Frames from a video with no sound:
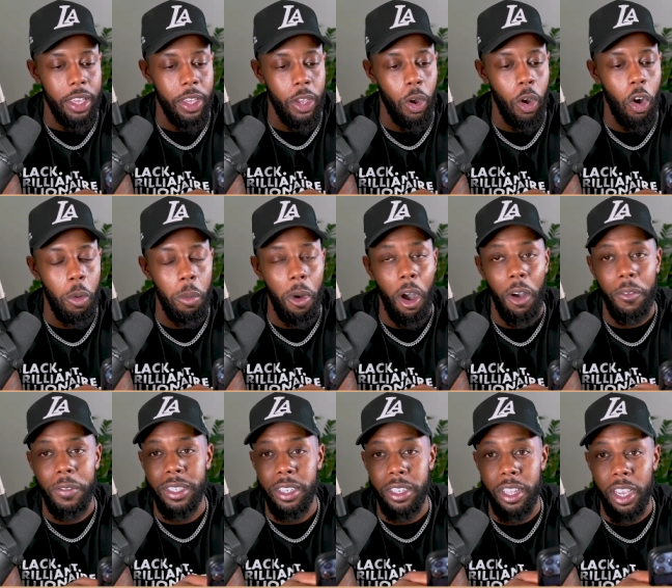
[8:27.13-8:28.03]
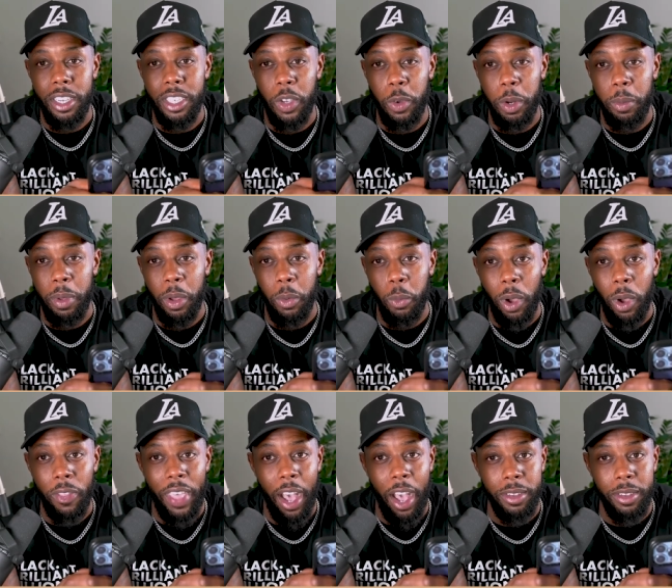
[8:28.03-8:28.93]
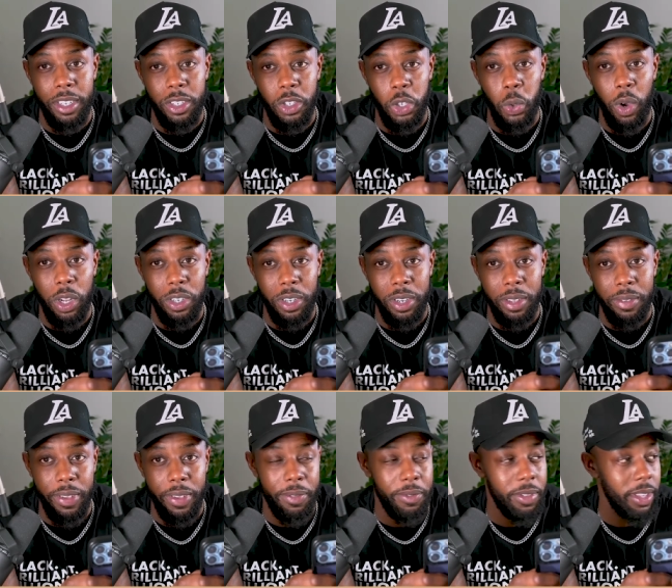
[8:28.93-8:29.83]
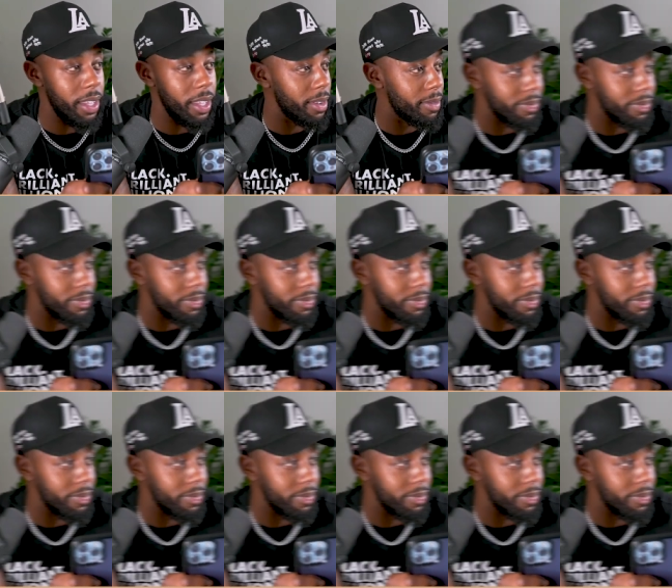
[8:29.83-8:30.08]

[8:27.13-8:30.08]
your home office deduction would have been $1,250.